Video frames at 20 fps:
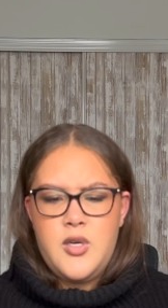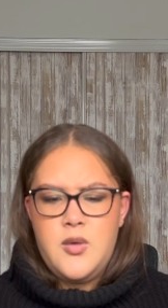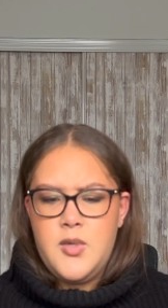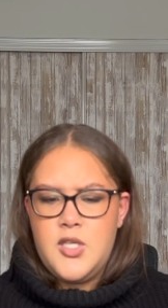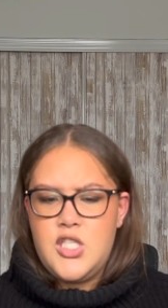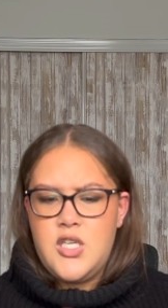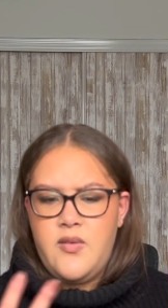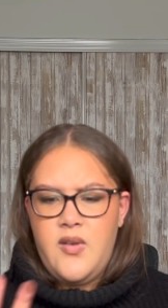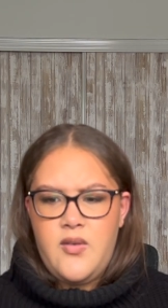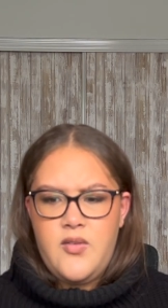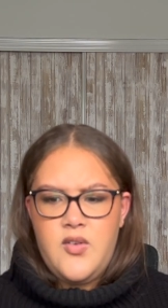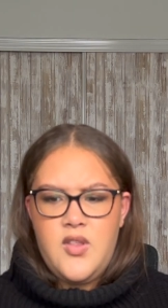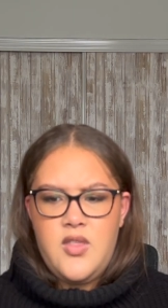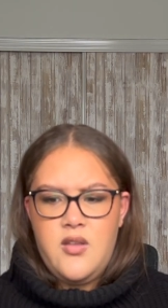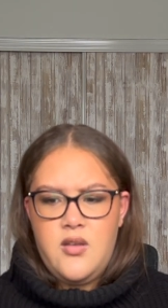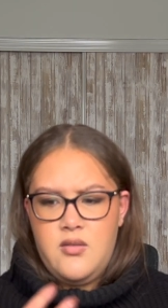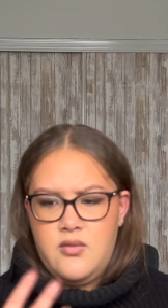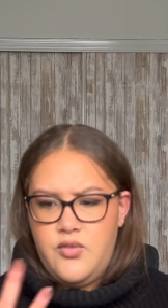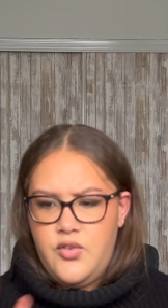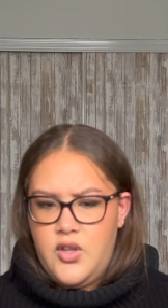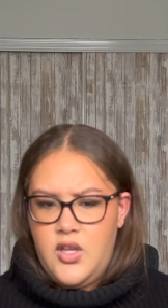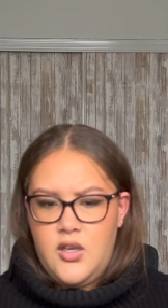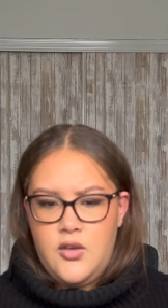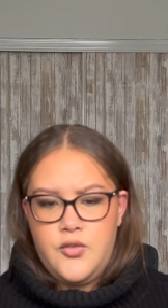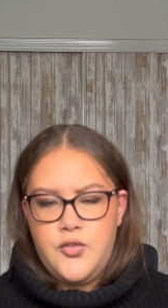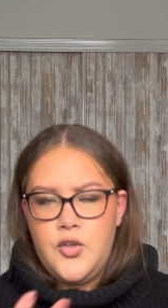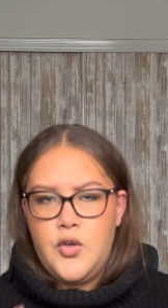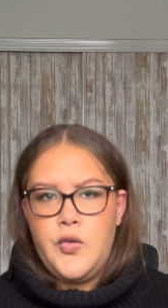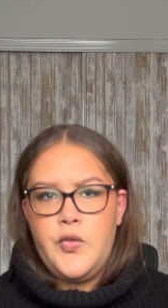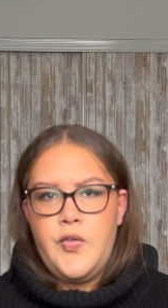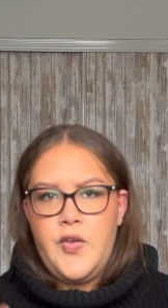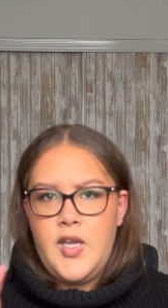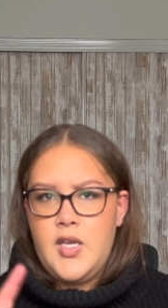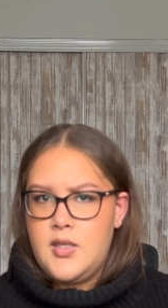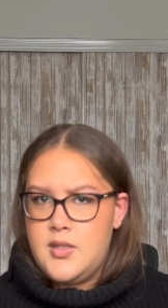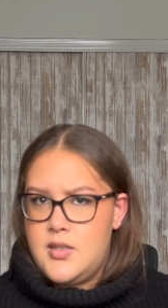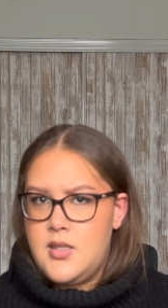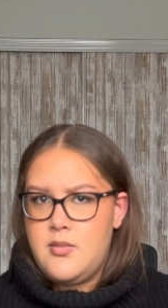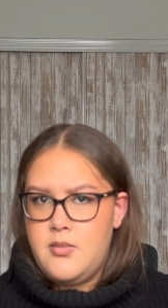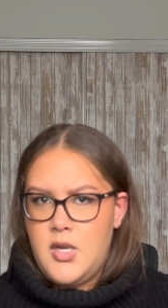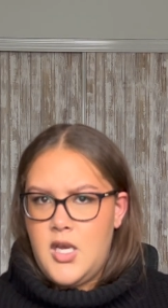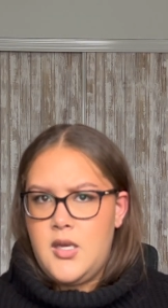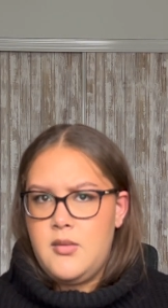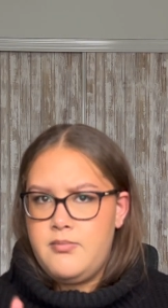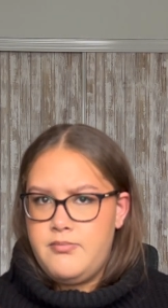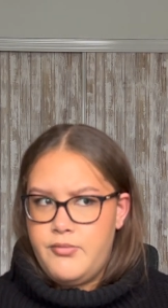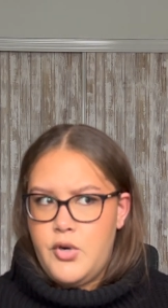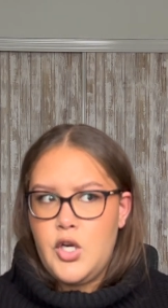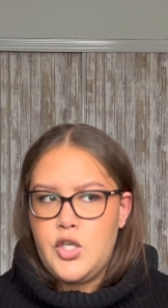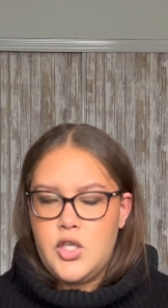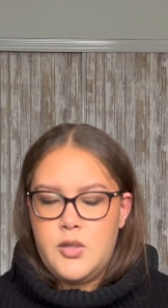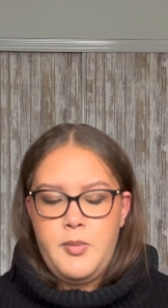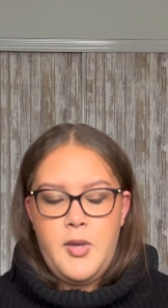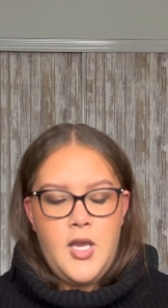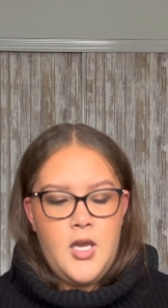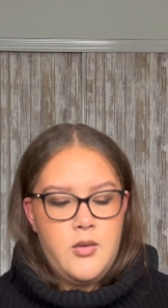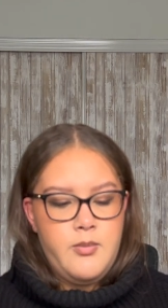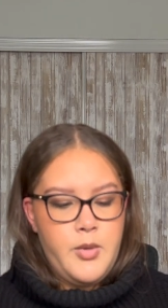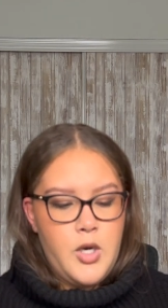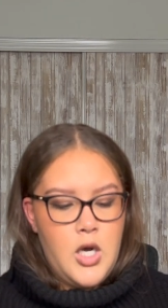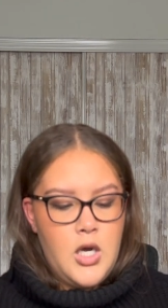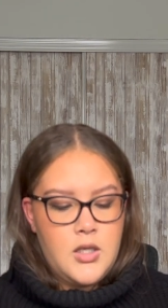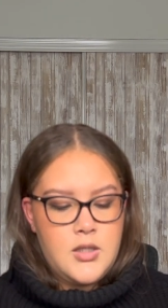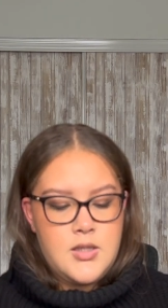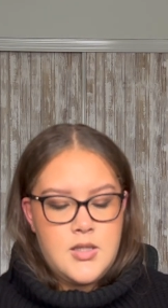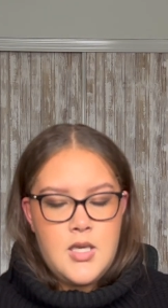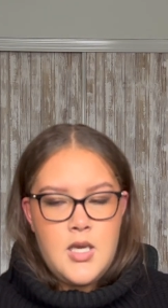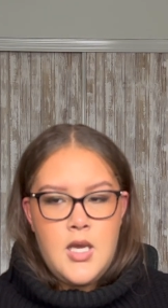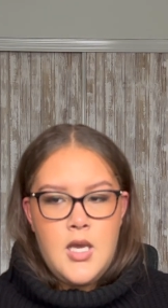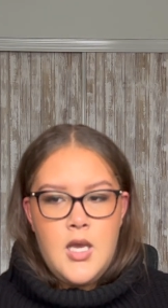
much have everything for like a full face in my Project Pan box.